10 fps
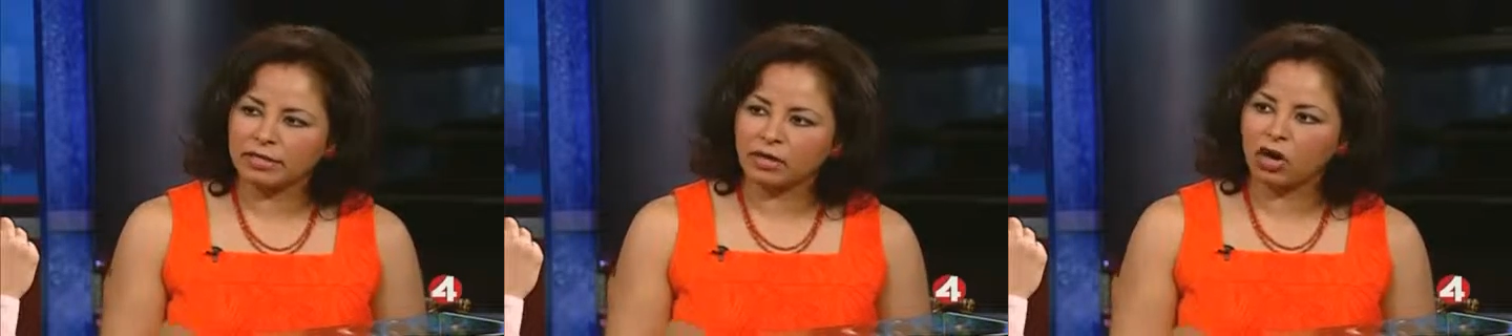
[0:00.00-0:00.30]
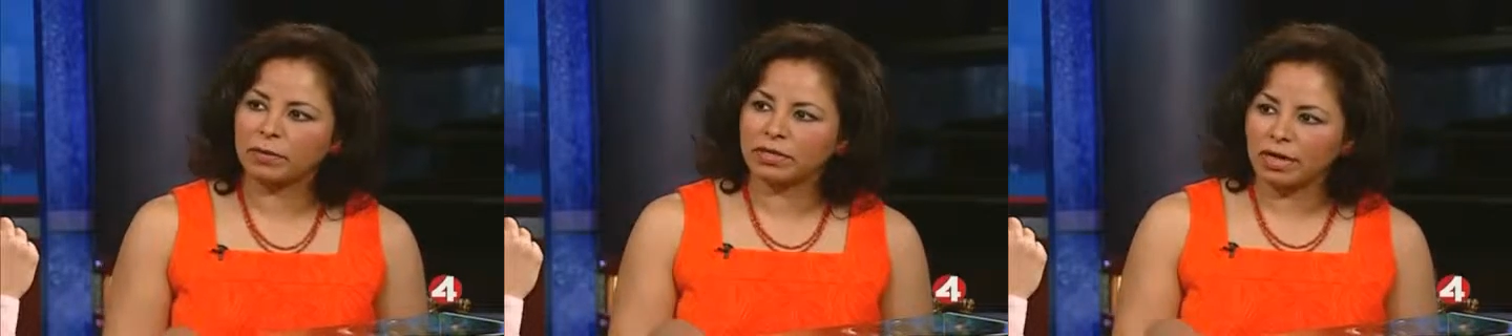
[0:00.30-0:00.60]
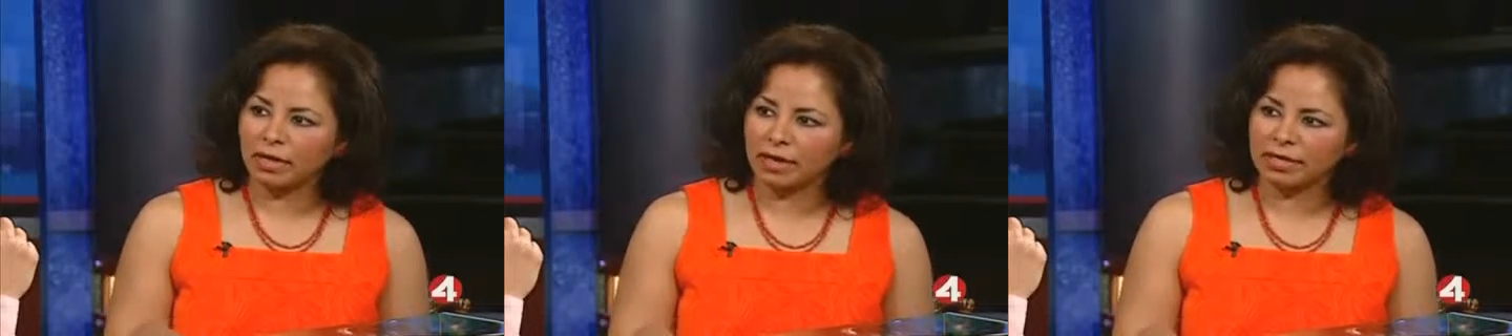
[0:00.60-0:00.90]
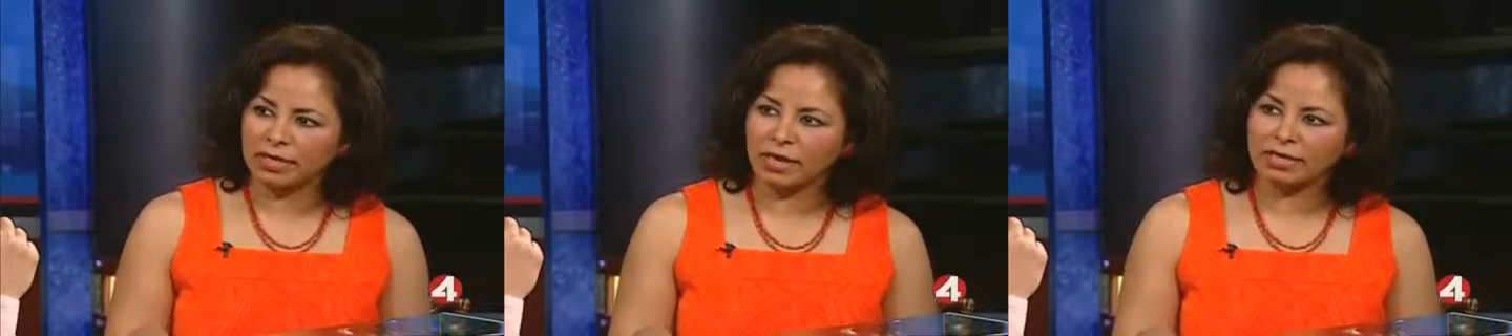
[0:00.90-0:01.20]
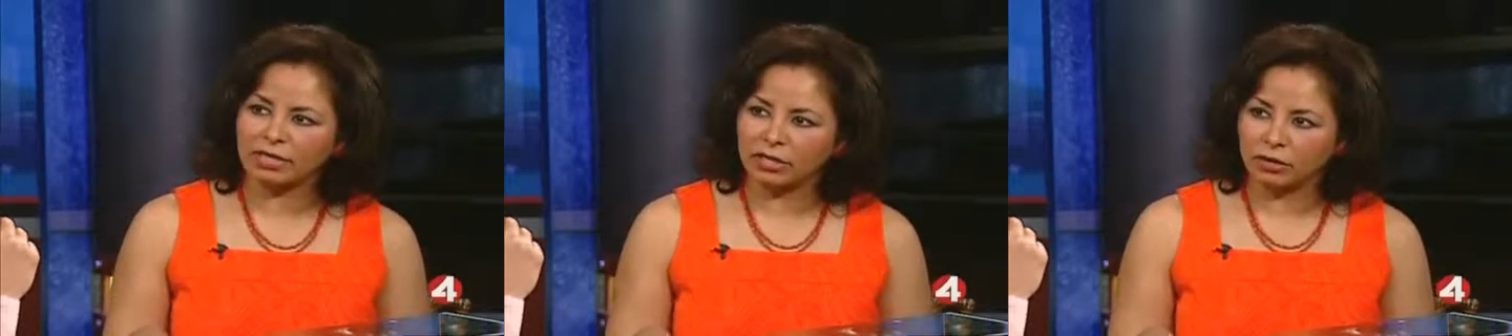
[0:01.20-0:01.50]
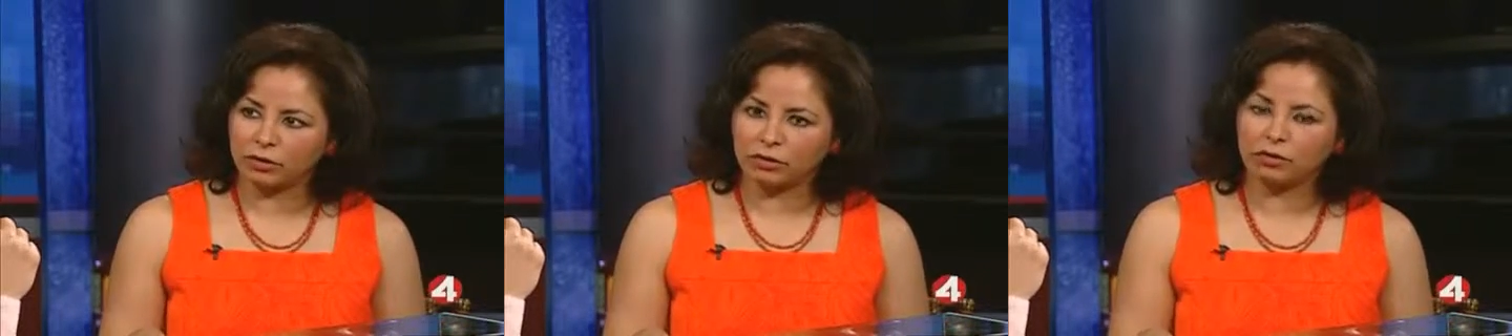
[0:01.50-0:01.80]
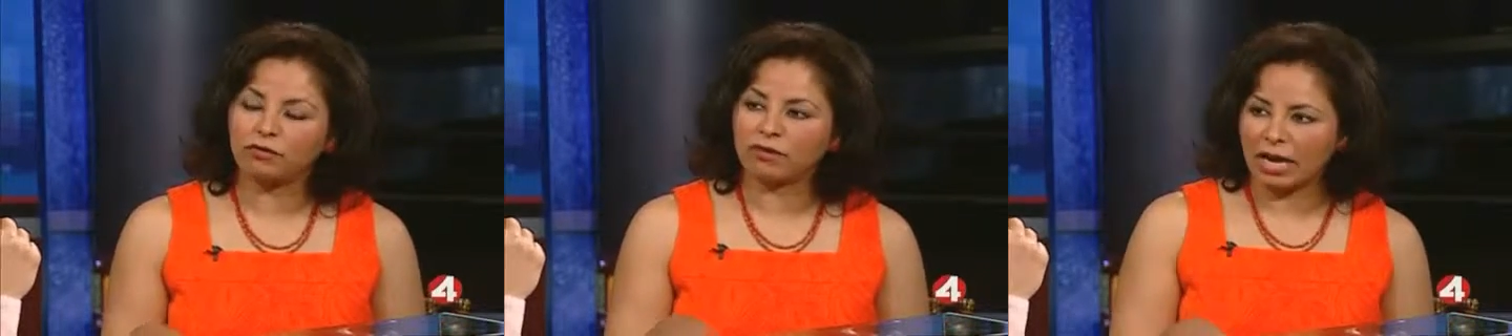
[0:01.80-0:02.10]
carbon dioxide
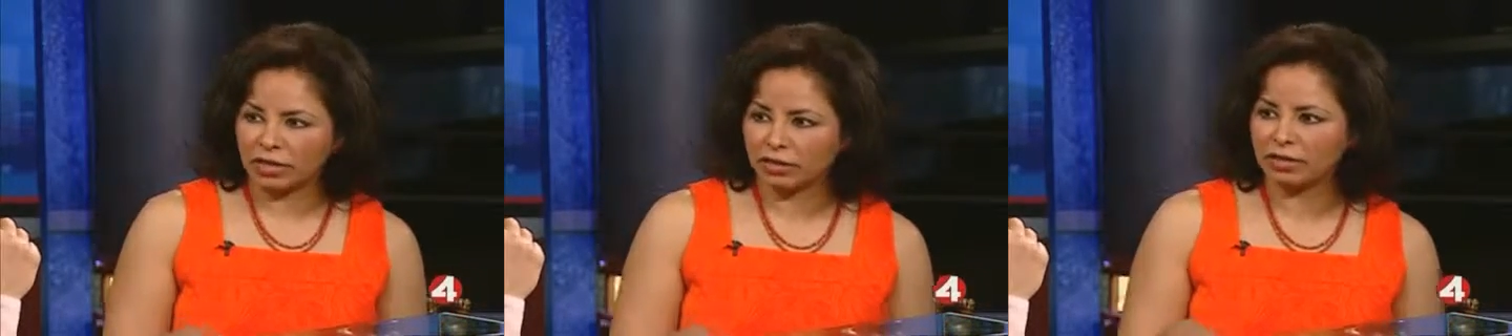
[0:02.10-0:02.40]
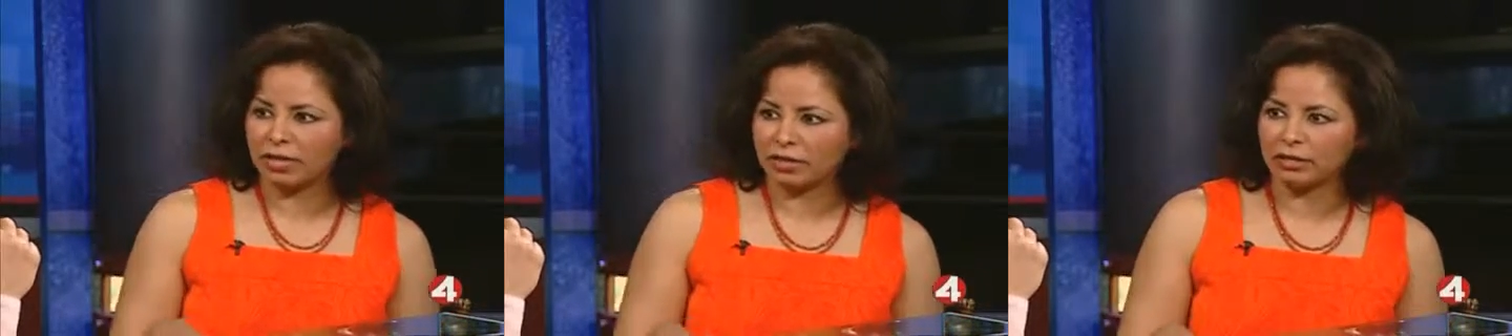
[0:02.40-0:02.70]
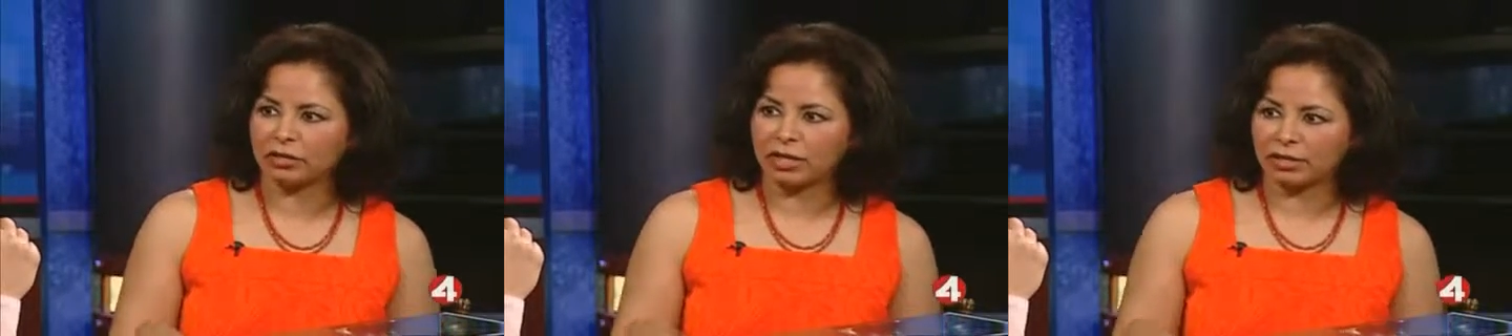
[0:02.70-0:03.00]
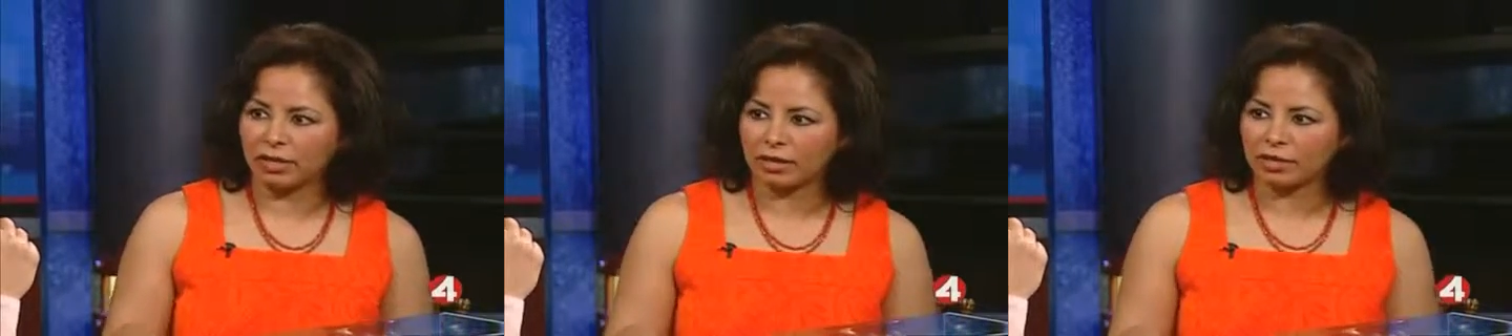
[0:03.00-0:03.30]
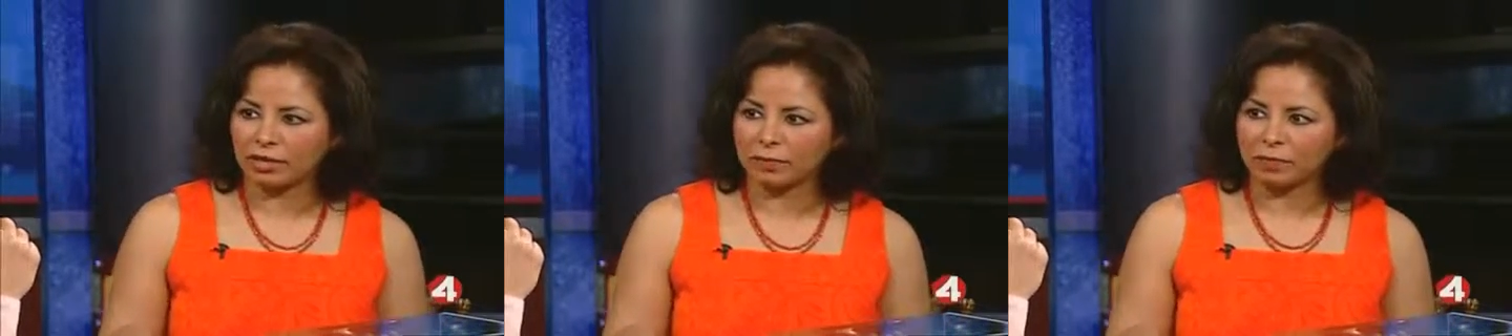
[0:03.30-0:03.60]
CO2 fractional laser technology.